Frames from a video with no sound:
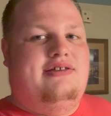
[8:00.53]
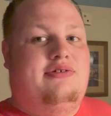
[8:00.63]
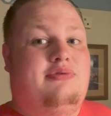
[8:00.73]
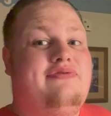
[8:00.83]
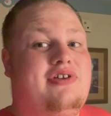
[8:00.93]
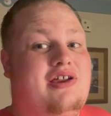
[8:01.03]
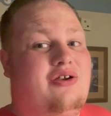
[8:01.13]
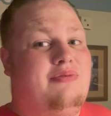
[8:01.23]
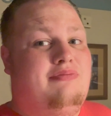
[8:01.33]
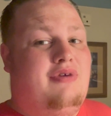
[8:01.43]
The
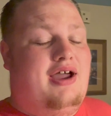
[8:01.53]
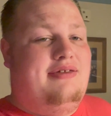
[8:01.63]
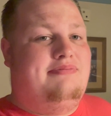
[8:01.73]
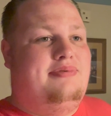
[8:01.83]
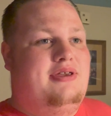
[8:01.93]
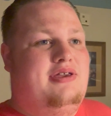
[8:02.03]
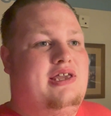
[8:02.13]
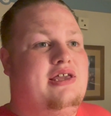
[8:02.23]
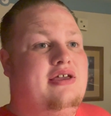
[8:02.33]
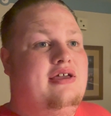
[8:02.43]
Riviera might
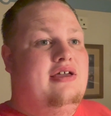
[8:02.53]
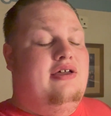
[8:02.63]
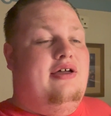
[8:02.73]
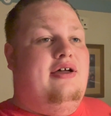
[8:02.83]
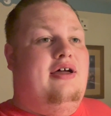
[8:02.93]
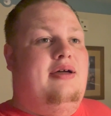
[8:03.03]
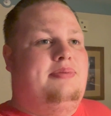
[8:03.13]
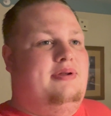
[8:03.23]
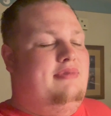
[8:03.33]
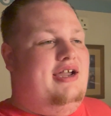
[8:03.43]
be
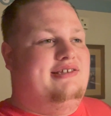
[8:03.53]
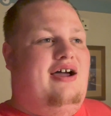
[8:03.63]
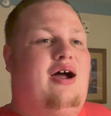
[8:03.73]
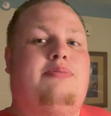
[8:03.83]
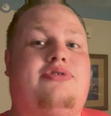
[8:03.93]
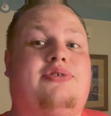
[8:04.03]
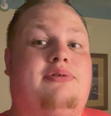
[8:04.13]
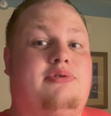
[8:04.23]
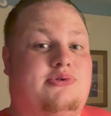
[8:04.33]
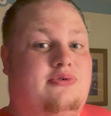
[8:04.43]
up in my top 3
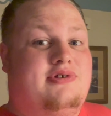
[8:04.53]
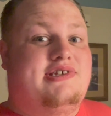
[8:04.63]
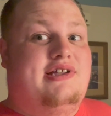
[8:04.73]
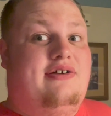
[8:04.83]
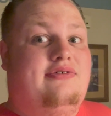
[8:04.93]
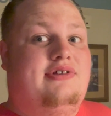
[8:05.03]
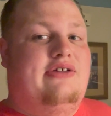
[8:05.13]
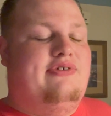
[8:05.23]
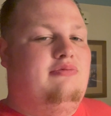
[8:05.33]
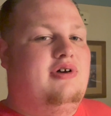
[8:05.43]
resorts now.
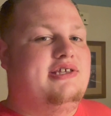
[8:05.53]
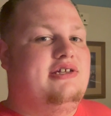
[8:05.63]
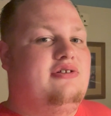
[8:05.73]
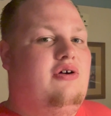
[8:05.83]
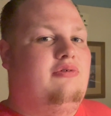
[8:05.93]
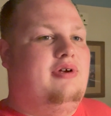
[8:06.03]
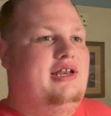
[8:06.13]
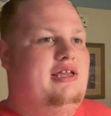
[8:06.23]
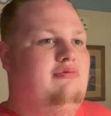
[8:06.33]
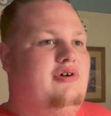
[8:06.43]
If it wasn't
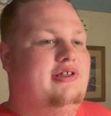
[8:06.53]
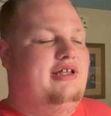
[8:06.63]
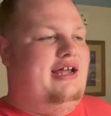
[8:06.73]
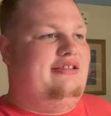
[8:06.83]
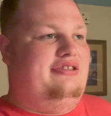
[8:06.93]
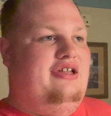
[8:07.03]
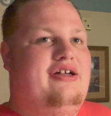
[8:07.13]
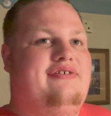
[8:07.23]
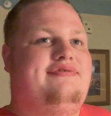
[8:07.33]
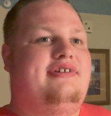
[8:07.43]
already one that I
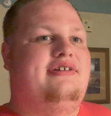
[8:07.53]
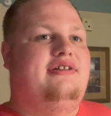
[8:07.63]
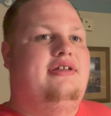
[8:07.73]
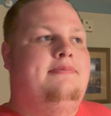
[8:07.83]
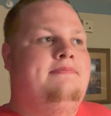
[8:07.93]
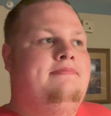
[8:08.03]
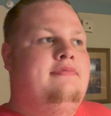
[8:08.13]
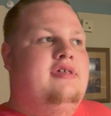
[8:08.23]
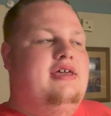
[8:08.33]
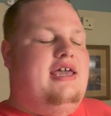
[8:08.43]
loved,
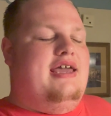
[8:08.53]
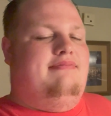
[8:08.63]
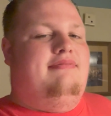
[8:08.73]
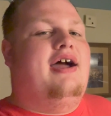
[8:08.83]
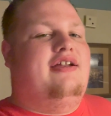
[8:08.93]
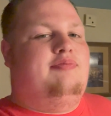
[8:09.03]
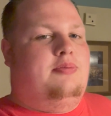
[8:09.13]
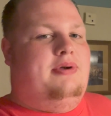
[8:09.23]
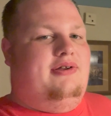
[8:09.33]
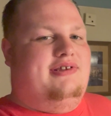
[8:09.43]
it might have
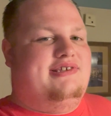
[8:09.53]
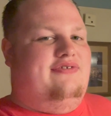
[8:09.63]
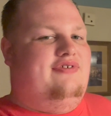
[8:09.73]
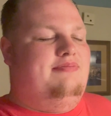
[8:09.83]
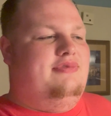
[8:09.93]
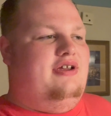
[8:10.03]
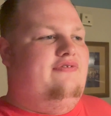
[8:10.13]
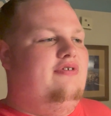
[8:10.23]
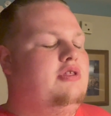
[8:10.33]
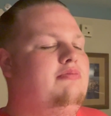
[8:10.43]
propelled itself up there.
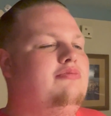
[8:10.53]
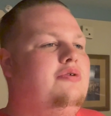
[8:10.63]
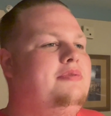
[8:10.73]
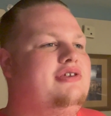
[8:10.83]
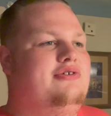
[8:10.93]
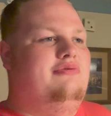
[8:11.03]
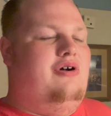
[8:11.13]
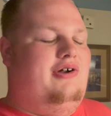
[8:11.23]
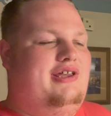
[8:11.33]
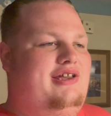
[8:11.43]
From the moment you
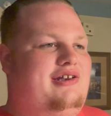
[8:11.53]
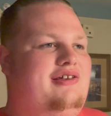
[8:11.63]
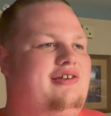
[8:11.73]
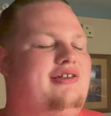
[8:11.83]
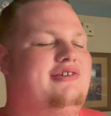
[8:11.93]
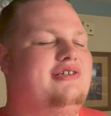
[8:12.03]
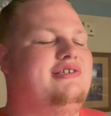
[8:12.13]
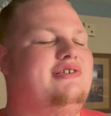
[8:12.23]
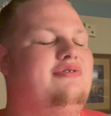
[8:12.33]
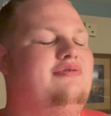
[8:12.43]
walk in, it's just so